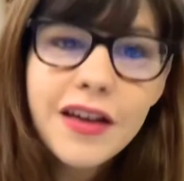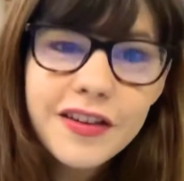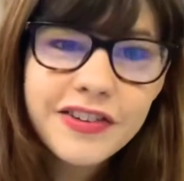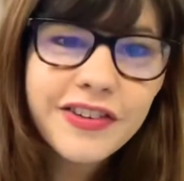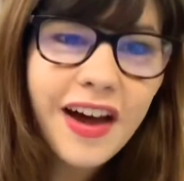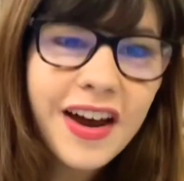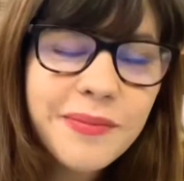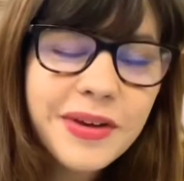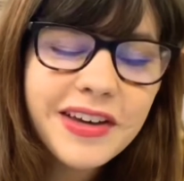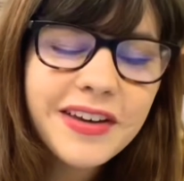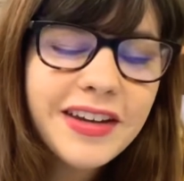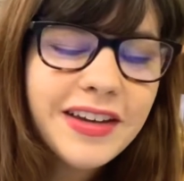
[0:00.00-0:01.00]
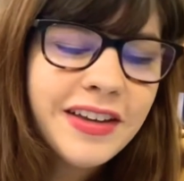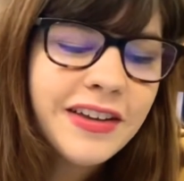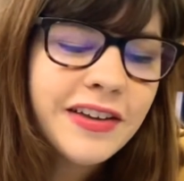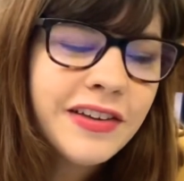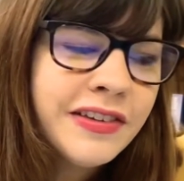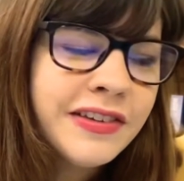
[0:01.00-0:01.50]
Simon
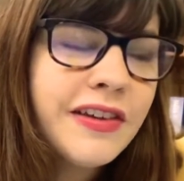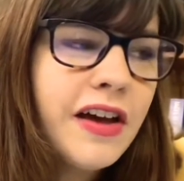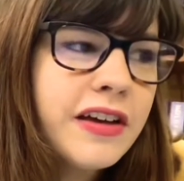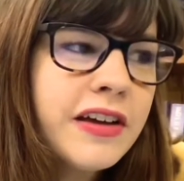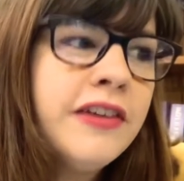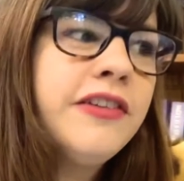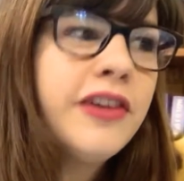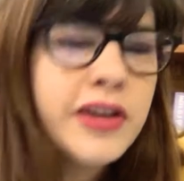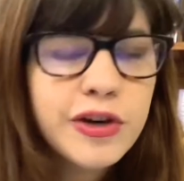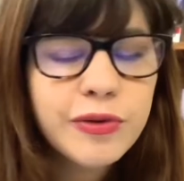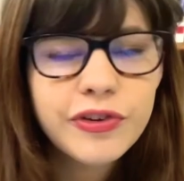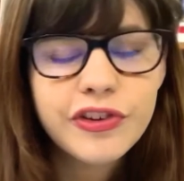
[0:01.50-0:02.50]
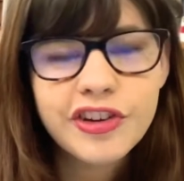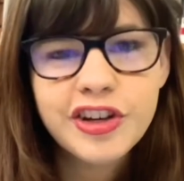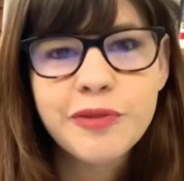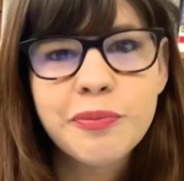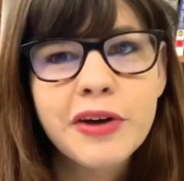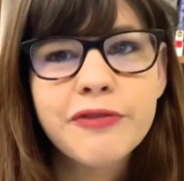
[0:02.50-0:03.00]
is
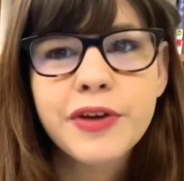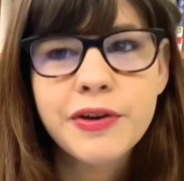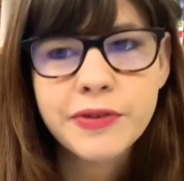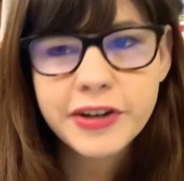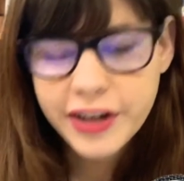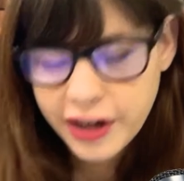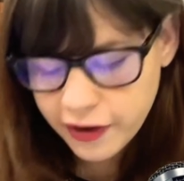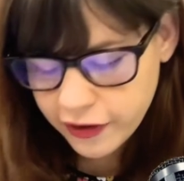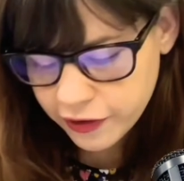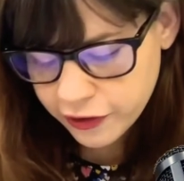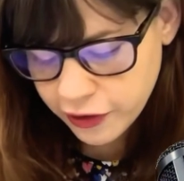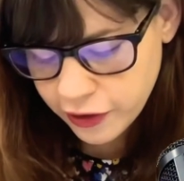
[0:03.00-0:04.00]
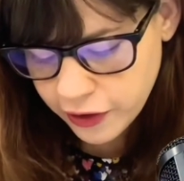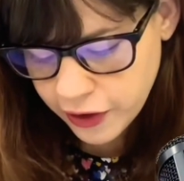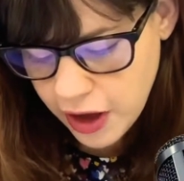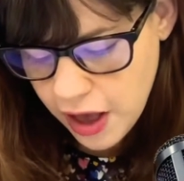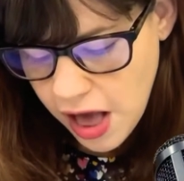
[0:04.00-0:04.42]
continuously my favorite character.